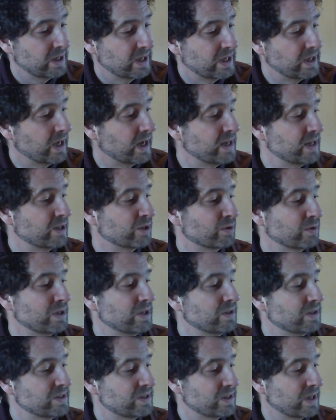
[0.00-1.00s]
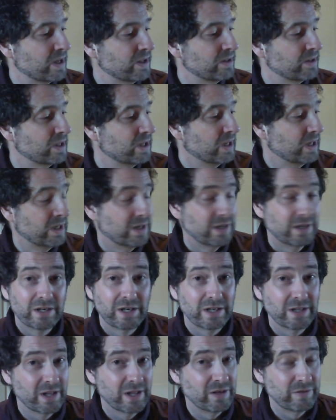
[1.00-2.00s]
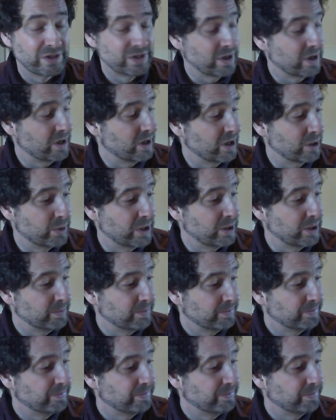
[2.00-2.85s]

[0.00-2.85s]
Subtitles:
Anaya grinned at Seth. "I'd love a dog, but..."